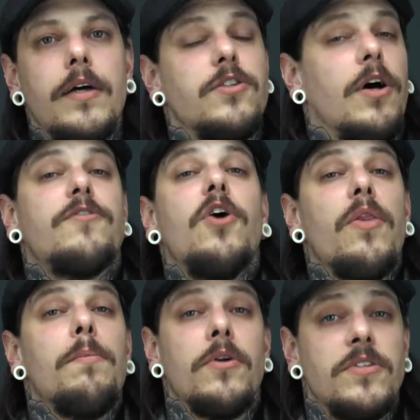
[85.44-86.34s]
So I've got
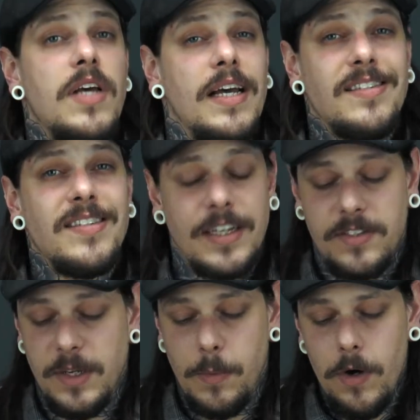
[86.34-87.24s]
the mod set at
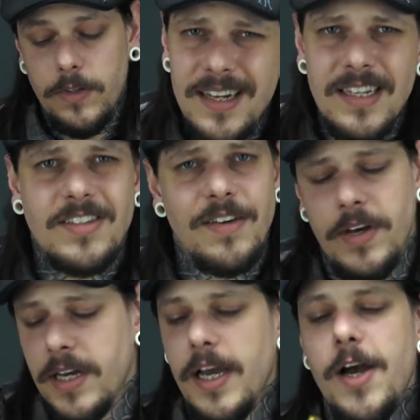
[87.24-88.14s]
60 watts. Let's give
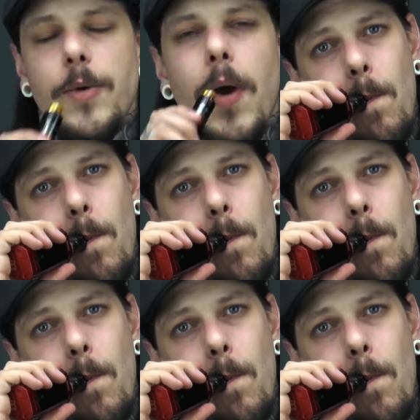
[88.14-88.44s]
it a go.